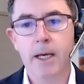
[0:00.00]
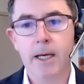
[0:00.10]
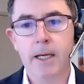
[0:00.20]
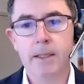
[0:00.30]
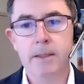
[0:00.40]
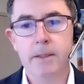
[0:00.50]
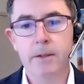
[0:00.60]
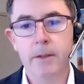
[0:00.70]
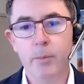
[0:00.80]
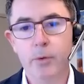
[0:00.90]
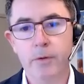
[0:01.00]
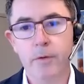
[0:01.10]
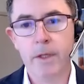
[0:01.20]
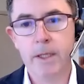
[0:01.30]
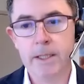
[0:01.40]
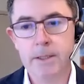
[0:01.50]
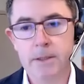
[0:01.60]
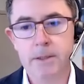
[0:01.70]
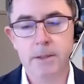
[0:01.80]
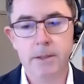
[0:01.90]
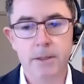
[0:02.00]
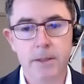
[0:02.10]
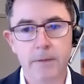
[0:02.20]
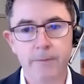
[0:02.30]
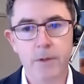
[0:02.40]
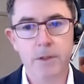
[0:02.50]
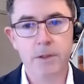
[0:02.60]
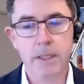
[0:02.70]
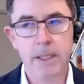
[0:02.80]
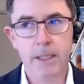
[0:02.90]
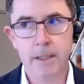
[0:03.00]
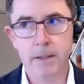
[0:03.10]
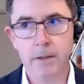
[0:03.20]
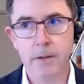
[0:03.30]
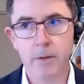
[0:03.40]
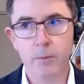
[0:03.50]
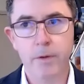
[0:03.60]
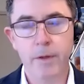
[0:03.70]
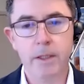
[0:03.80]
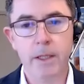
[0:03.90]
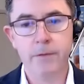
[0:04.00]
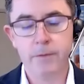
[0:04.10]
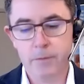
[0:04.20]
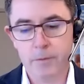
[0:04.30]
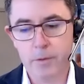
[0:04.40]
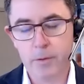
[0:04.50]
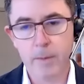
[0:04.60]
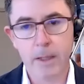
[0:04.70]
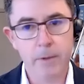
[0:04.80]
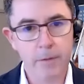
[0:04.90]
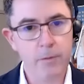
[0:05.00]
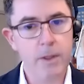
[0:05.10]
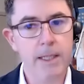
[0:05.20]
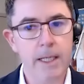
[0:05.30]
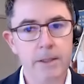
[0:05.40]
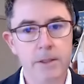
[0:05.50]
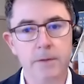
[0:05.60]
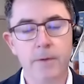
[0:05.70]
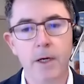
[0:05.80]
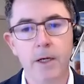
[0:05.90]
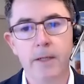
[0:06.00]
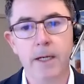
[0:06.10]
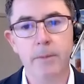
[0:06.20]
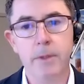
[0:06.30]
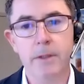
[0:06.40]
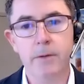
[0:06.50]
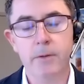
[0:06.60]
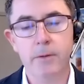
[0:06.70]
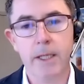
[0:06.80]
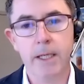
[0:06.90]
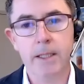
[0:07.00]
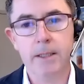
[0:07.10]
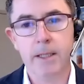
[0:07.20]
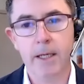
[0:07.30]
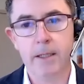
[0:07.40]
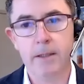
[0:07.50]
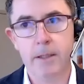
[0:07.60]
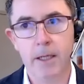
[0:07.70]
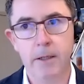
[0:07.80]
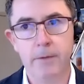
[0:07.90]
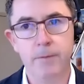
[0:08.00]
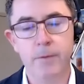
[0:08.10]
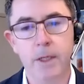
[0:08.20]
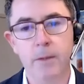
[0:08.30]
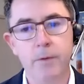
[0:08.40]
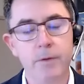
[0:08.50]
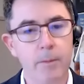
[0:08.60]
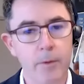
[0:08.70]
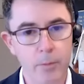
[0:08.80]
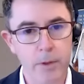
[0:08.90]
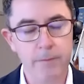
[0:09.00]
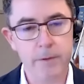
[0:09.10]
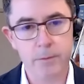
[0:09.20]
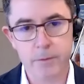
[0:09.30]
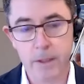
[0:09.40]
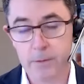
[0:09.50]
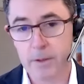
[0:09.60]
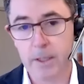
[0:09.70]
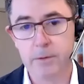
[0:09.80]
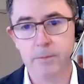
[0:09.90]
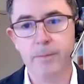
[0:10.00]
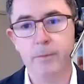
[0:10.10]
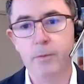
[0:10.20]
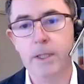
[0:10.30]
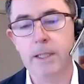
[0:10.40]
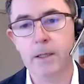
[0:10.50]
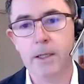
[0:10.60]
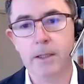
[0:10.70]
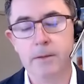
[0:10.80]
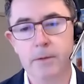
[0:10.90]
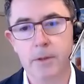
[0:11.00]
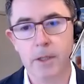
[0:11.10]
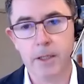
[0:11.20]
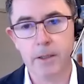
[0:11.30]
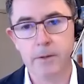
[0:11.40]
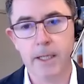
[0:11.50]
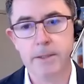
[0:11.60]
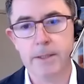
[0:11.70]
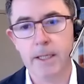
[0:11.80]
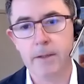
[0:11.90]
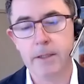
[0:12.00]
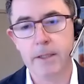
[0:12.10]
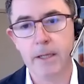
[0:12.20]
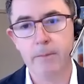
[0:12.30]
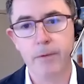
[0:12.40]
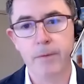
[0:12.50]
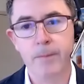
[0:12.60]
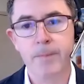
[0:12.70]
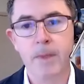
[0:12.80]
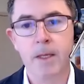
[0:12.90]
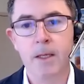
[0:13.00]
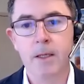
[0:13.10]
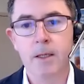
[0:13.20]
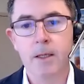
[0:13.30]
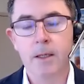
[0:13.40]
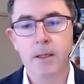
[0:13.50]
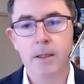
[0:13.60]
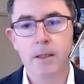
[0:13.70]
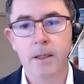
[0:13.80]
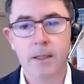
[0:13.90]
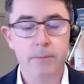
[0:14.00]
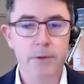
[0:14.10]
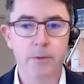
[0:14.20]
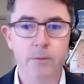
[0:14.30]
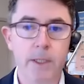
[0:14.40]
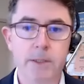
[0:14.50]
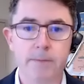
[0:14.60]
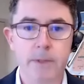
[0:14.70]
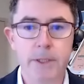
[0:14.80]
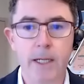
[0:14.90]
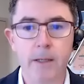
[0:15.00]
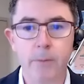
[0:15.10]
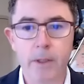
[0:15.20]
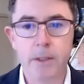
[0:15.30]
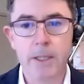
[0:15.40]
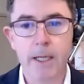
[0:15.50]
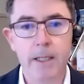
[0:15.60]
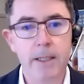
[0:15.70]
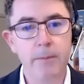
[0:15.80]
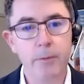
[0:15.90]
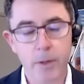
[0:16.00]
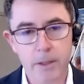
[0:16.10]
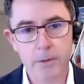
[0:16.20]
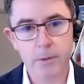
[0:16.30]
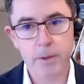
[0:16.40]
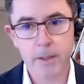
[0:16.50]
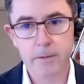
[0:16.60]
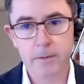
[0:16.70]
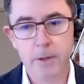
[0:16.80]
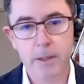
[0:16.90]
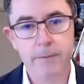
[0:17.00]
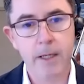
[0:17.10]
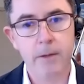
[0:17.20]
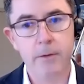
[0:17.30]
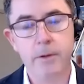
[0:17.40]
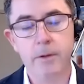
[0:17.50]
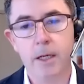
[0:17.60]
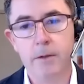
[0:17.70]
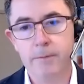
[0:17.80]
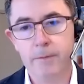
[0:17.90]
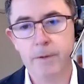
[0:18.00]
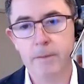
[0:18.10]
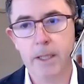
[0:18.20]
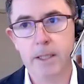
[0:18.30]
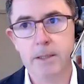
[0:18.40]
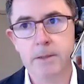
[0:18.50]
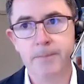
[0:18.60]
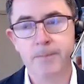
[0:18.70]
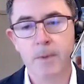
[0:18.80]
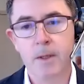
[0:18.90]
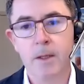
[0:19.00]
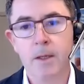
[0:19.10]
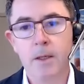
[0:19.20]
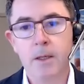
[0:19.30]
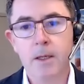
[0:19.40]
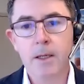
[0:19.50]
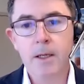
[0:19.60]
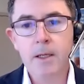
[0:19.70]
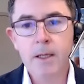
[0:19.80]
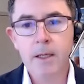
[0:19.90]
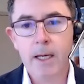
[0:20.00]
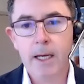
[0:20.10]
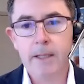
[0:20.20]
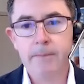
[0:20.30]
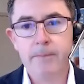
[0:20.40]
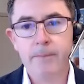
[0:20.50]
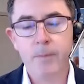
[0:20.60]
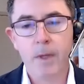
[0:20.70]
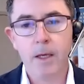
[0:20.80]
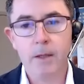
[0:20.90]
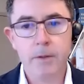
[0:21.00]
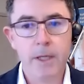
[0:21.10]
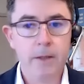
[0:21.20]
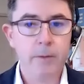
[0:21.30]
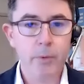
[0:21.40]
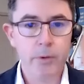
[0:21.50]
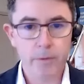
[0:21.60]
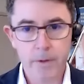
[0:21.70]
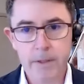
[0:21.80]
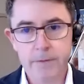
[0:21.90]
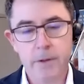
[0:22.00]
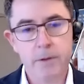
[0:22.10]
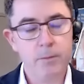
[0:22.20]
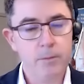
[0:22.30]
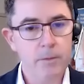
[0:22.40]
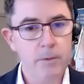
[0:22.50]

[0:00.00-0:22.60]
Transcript: Uh, the important thing is, firstly, that we think there's two, maybe three lenses of high grade material there. And, and as you've seen with some of the previous results, gets really high, high grades there at depth um, still relatively shallow. When I say at depth, we're only talking kind of 100, 150 meters. Um, and the other important thing is that it's